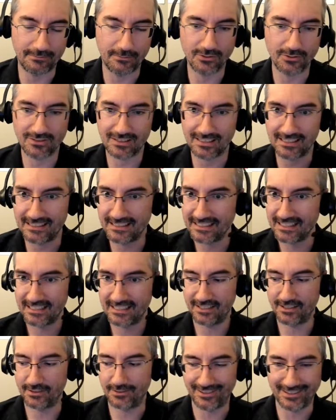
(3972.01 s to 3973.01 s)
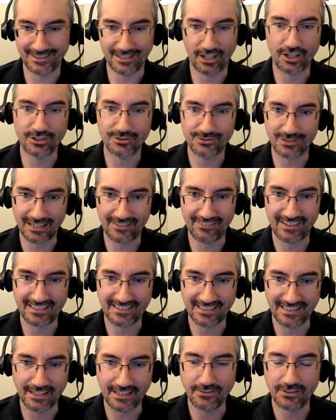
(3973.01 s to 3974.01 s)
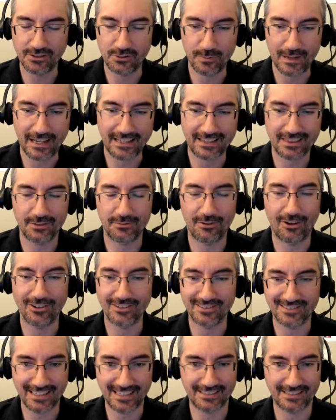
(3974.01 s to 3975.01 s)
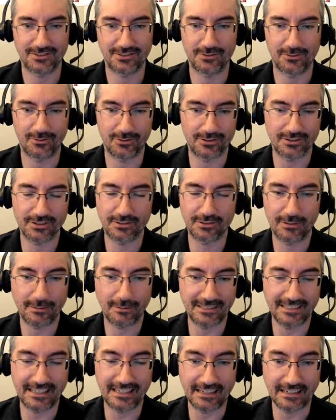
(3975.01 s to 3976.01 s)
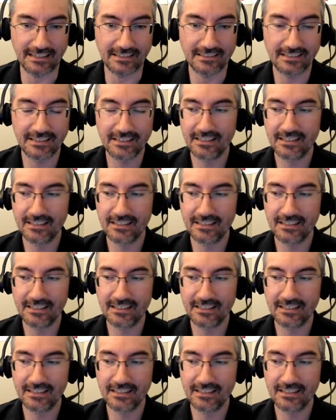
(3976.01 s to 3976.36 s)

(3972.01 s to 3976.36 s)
Mostly, that the hard drive hasn't given you back the wrong sector or corrupted data.